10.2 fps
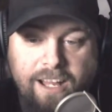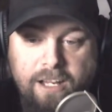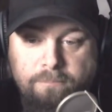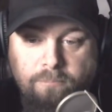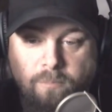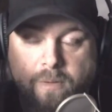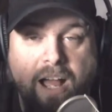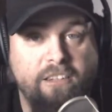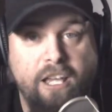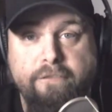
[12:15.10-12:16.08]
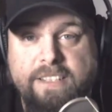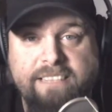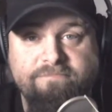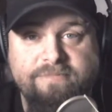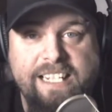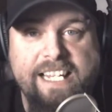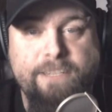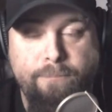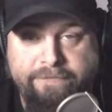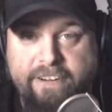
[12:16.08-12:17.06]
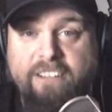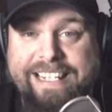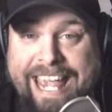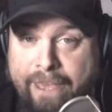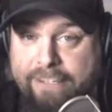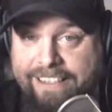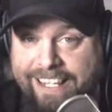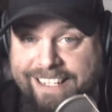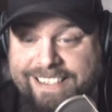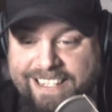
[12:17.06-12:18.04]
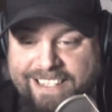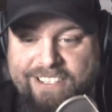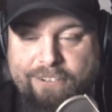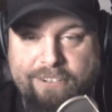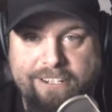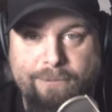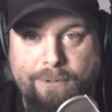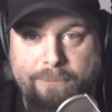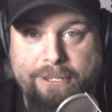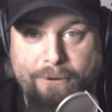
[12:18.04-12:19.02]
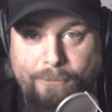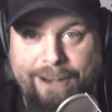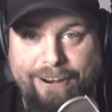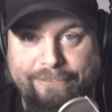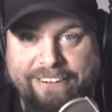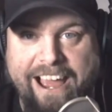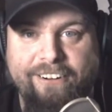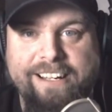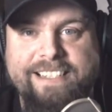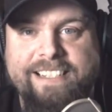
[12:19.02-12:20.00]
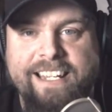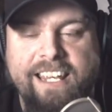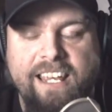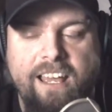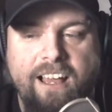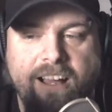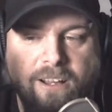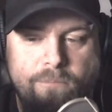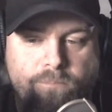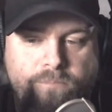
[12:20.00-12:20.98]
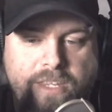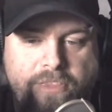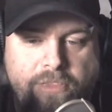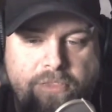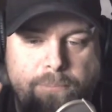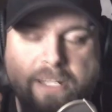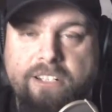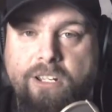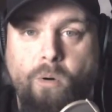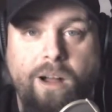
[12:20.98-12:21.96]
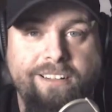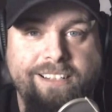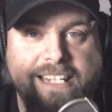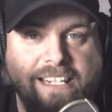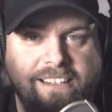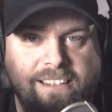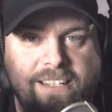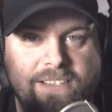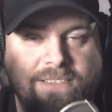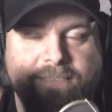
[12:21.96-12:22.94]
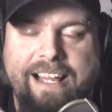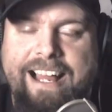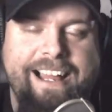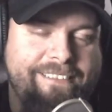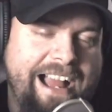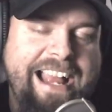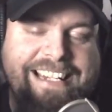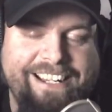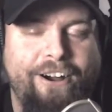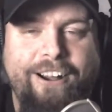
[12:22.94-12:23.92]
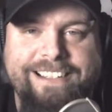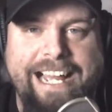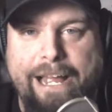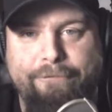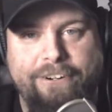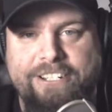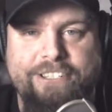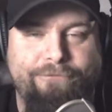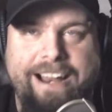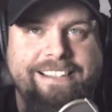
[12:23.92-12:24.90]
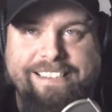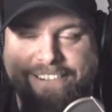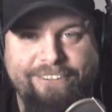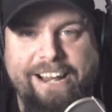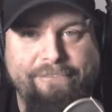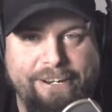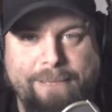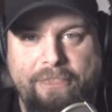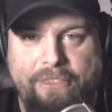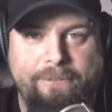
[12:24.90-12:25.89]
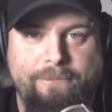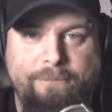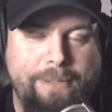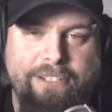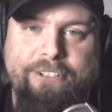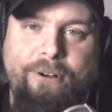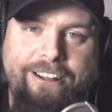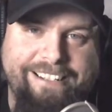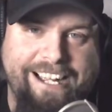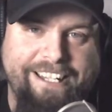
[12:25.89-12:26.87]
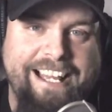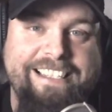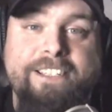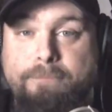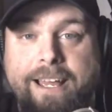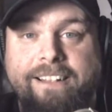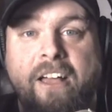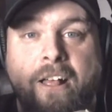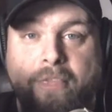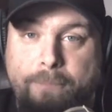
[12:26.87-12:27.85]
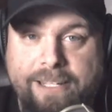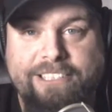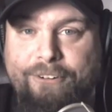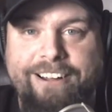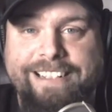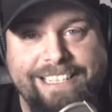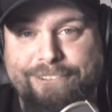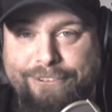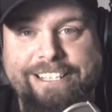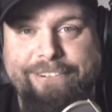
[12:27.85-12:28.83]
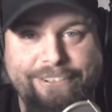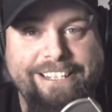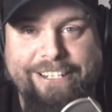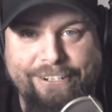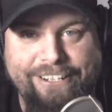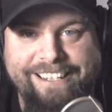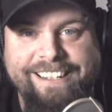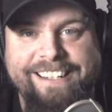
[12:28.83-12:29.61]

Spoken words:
I loved it. It's a fairly heavy lens, as you're probably aware of now. It's the build quality is, I get a hard time for just ranting and raving about the build quality on lenses, but the build quality is really, really good.